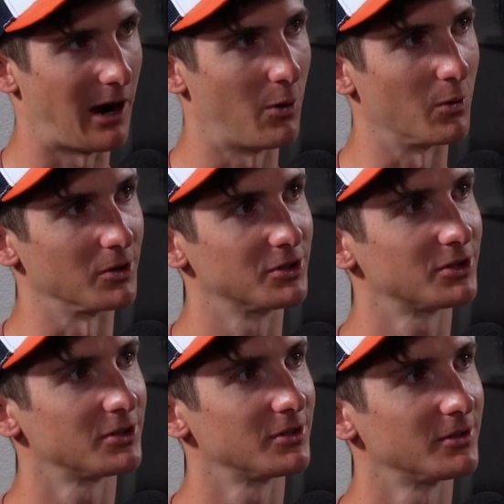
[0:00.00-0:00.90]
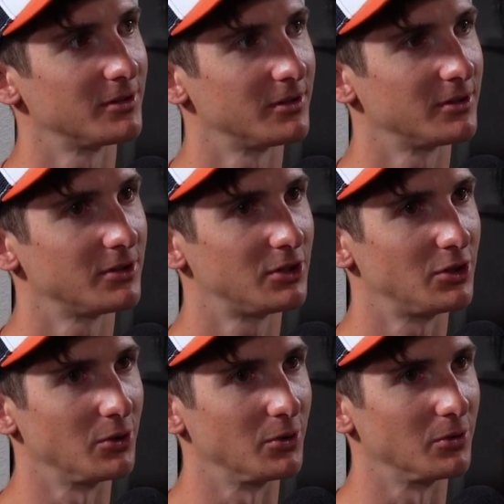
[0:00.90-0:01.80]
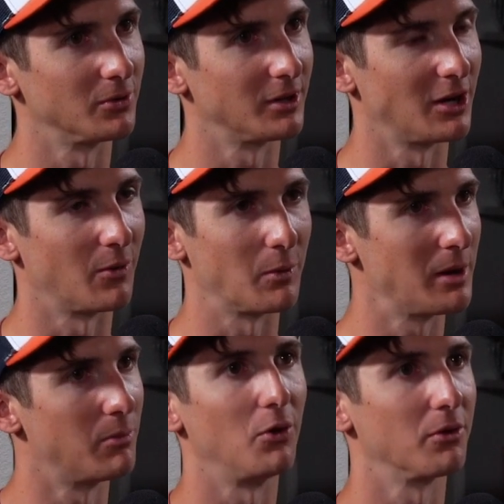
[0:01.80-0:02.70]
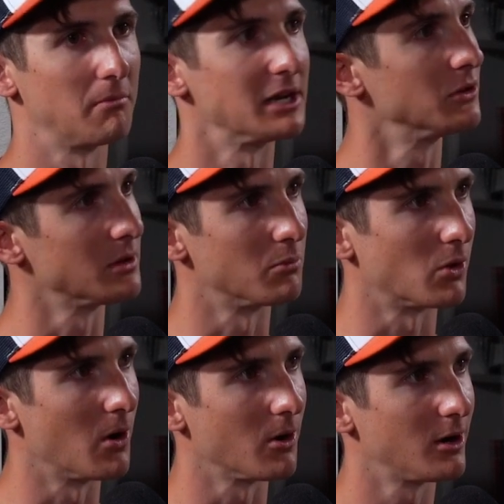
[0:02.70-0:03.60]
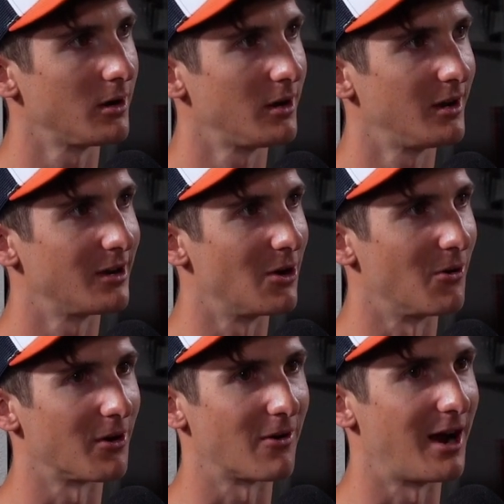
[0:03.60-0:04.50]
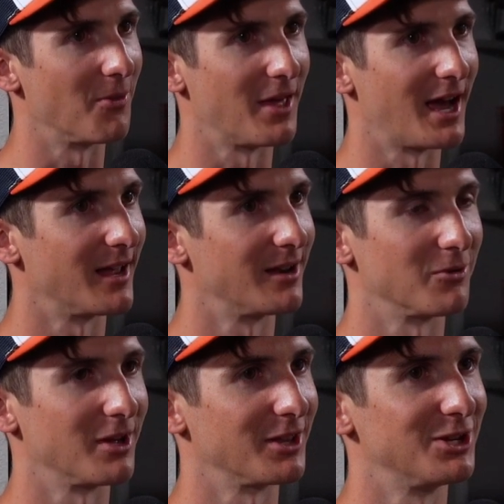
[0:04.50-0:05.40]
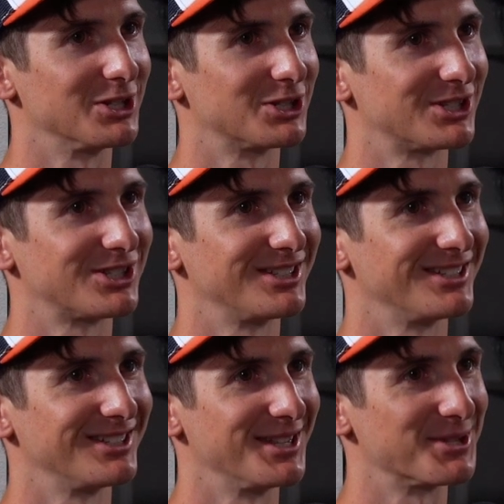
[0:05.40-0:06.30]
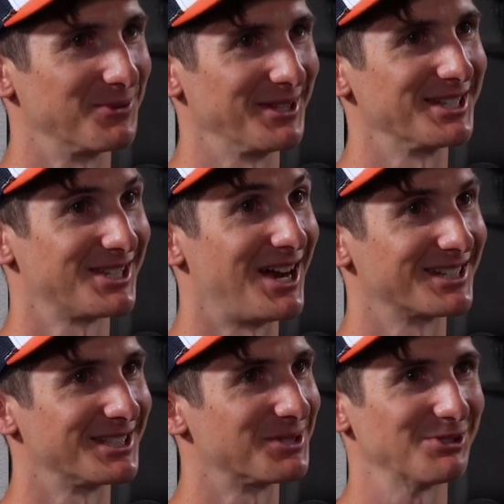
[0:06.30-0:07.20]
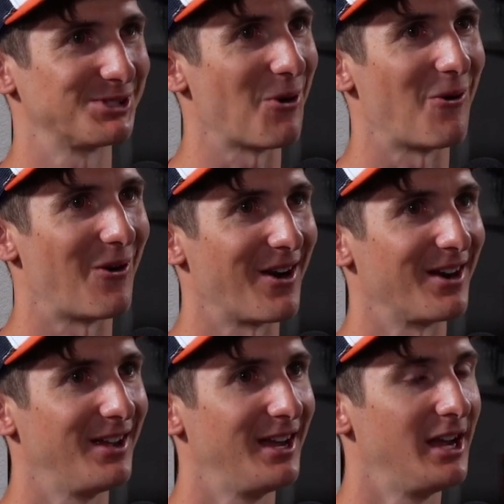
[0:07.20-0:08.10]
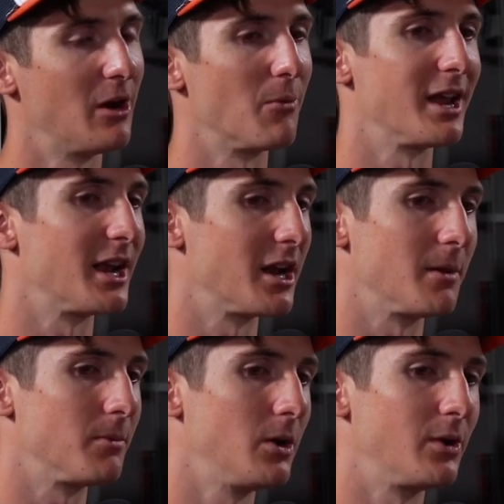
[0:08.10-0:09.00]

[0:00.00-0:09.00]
hours to, when we both mentally broke going around that. And we're like, this really sucks. This is so hard. And we ended up